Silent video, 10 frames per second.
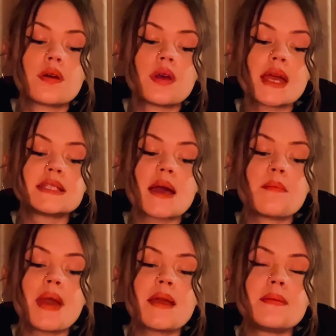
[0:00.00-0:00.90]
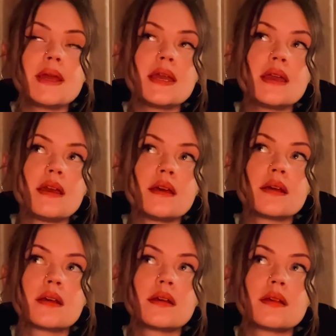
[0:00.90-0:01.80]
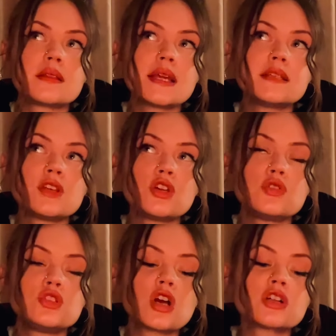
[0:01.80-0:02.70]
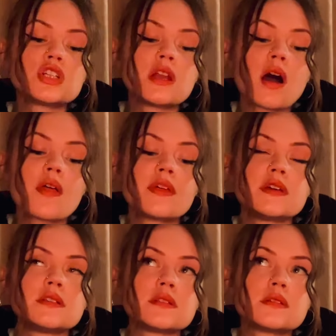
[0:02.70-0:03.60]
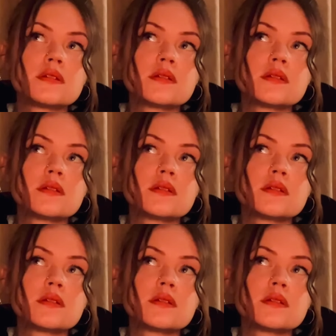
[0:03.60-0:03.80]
It's like maybe things that you judge in others,